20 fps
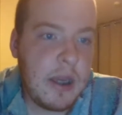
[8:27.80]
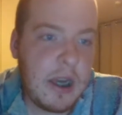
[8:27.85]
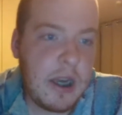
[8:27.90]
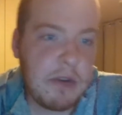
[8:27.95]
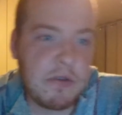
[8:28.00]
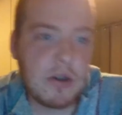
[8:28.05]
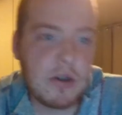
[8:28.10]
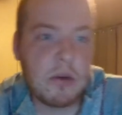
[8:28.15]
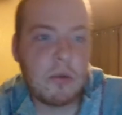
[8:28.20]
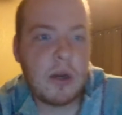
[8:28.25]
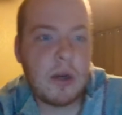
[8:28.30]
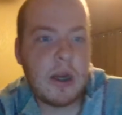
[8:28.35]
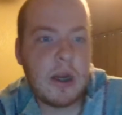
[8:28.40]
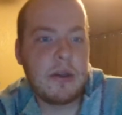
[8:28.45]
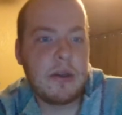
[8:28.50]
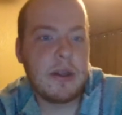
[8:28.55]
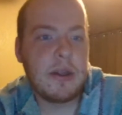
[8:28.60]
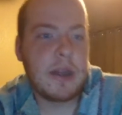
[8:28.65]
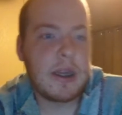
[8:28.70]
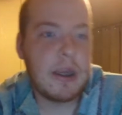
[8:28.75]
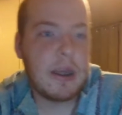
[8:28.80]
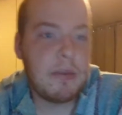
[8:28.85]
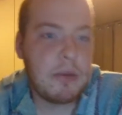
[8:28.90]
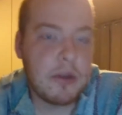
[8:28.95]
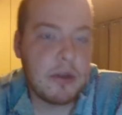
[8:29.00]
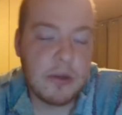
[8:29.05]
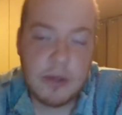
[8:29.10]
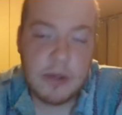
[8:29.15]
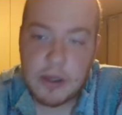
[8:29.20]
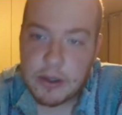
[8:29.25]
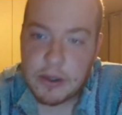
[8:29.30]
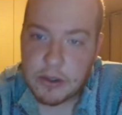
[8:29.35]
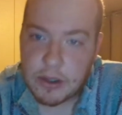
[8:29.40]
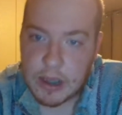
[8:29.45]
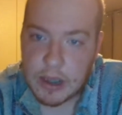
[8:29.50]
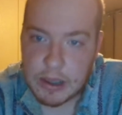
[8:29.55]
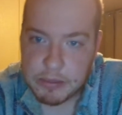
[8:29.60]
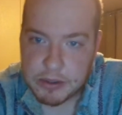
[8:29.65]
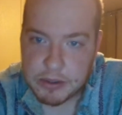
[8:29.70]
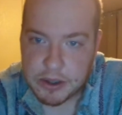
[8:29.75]
After a while, they came to
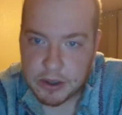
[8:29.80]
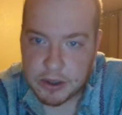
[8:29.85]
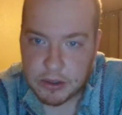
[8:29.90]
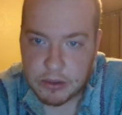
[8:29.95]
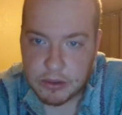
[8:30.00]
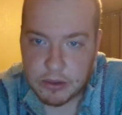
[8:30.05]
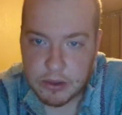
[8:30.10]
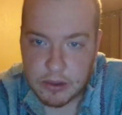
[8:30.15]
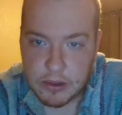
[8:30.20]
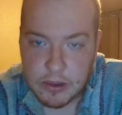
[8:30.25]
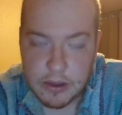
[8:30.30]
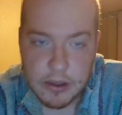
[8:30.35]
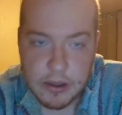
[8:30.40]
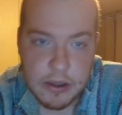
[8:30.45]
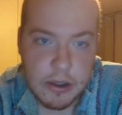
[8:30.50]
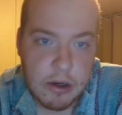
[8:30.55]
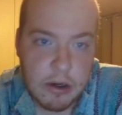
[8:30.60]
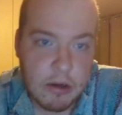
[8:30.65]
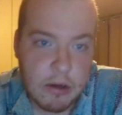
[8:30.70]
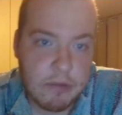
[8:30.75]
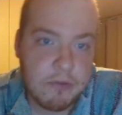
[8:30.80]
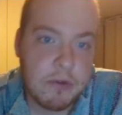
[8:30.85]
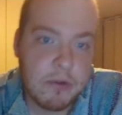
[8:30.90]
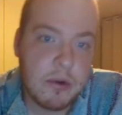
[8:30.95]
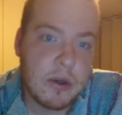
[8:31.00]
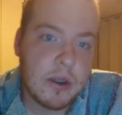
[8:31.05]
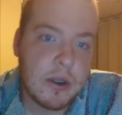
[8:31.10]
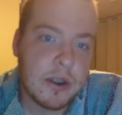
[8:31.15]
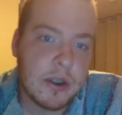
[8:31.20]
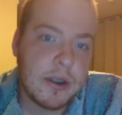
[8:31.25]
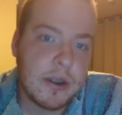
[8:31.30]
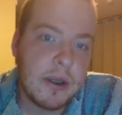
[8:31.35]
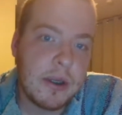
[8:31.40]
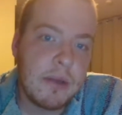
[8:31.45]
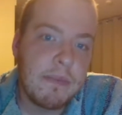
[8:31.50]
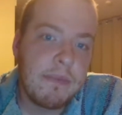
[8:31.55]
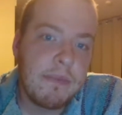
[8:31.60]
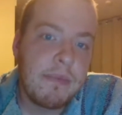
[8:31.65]
another obstacle a dark forest.